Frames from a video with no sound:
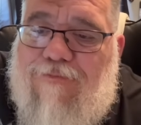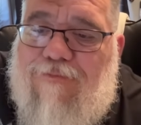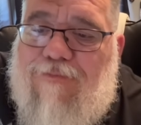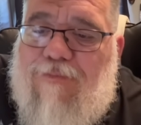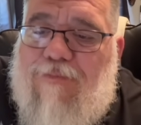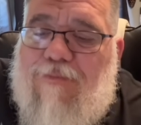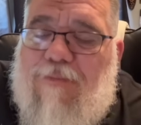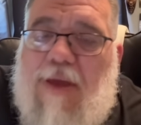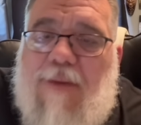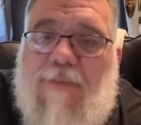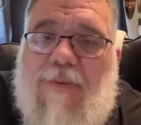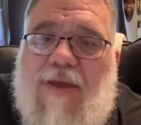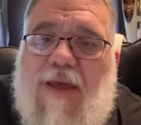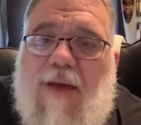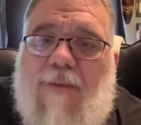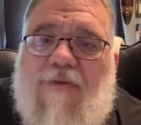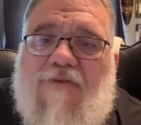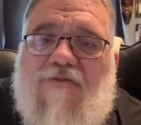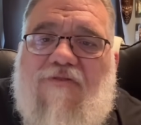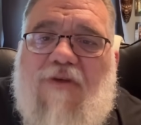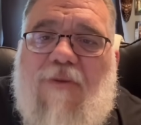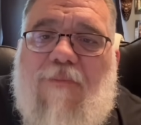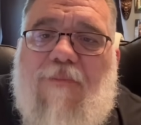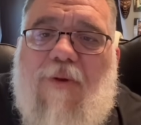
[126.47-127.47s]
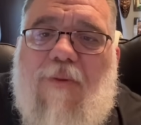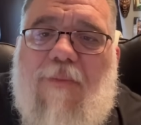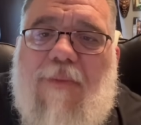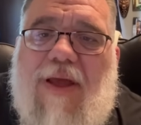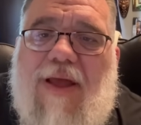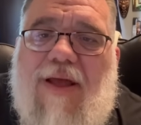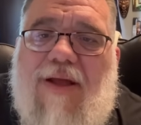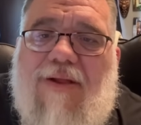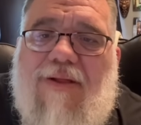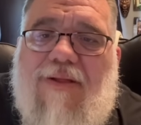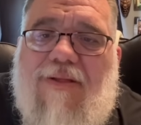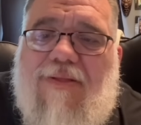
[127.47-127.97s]
Maybe I'm a simple
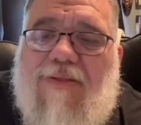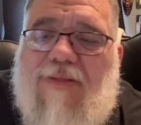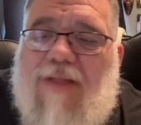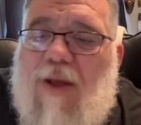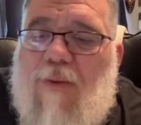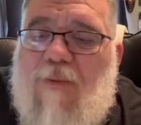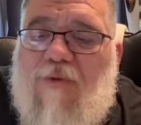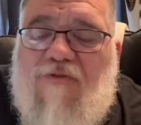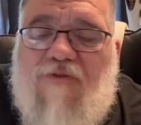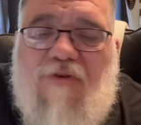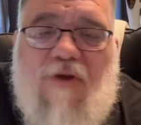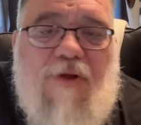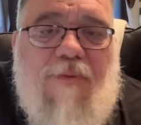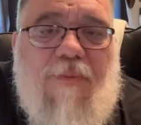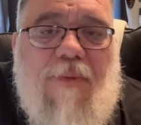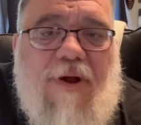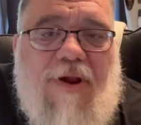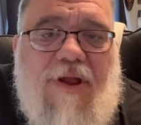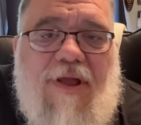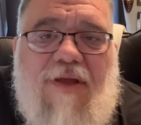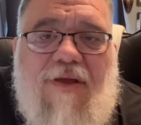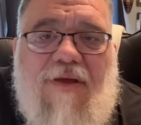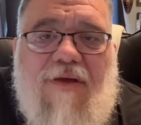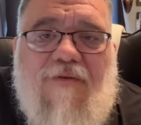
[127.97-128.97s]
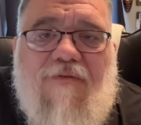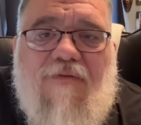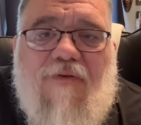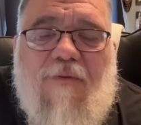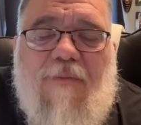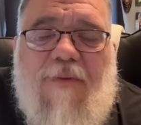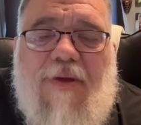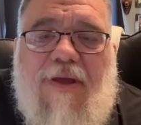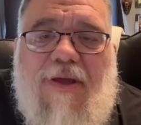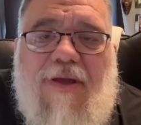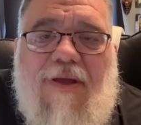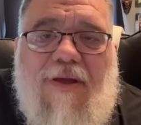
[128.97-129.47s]
man. That was good money for
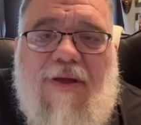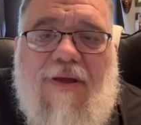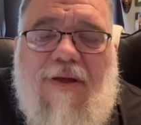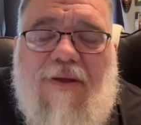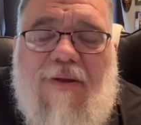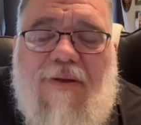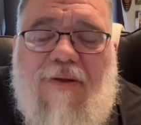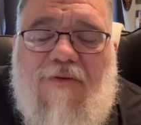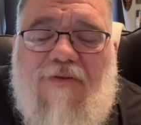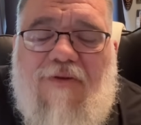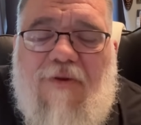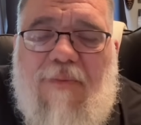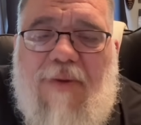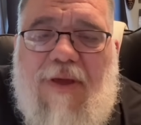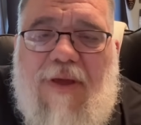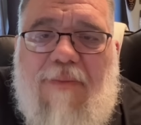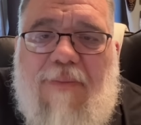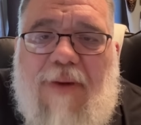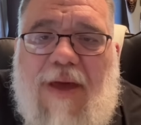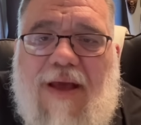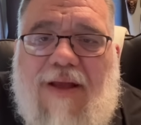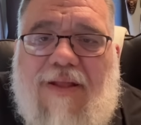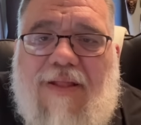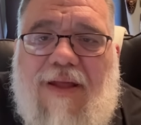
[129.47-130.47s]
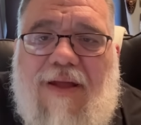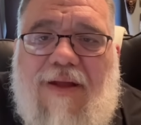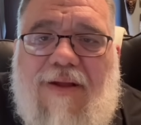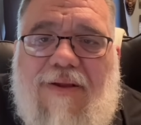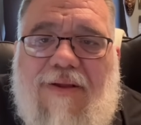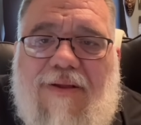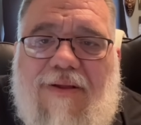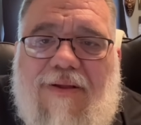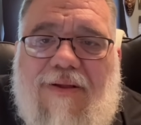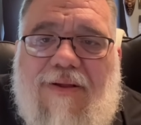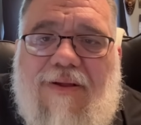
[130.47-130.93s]
me, to me back then.